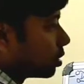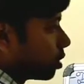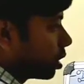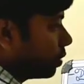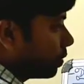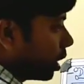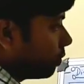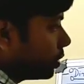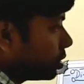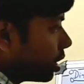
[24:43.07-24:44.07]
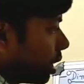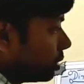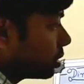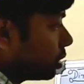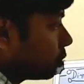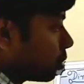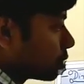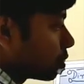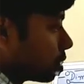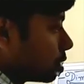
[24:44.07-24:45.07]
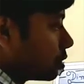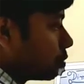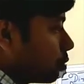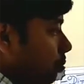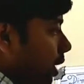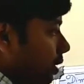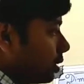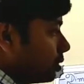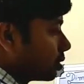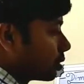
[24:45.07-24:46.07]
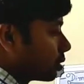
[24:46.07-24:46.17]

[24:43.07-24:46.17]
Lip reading: so if f is equal to 1, sorry, this will be minus.